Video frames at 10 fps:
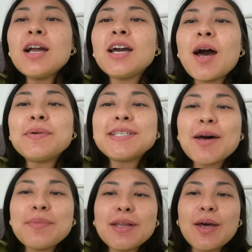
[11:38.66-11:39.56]
Comment
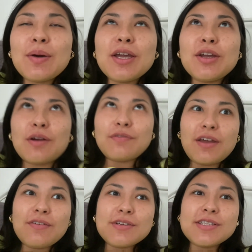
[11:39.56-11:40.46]
down below your
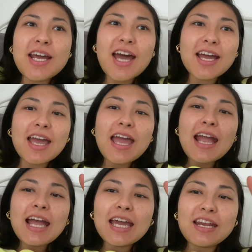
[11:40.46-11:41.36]
favorite snack,
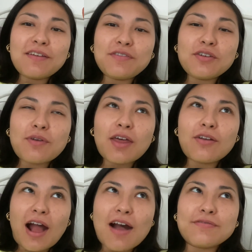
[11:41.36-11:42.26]
and if you rather
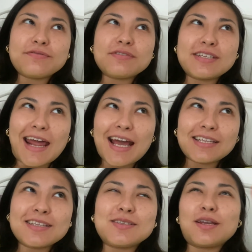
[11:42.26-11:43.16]
have
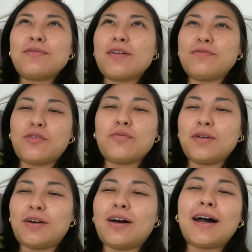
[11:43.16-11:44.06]
snacks instead of a full
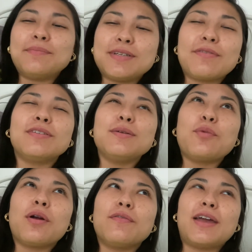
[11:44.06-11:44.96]
meal. I'm definitely
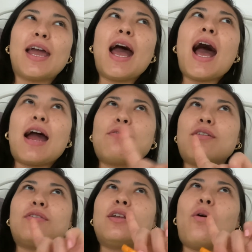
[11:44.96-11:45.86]
more of I'd
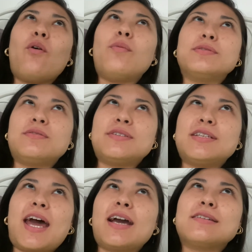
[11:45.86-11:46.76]
rather eat a whole bunch of
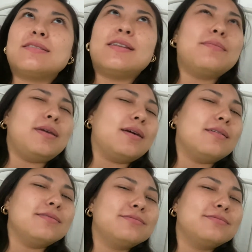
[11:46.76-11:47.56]
snacks than a meal.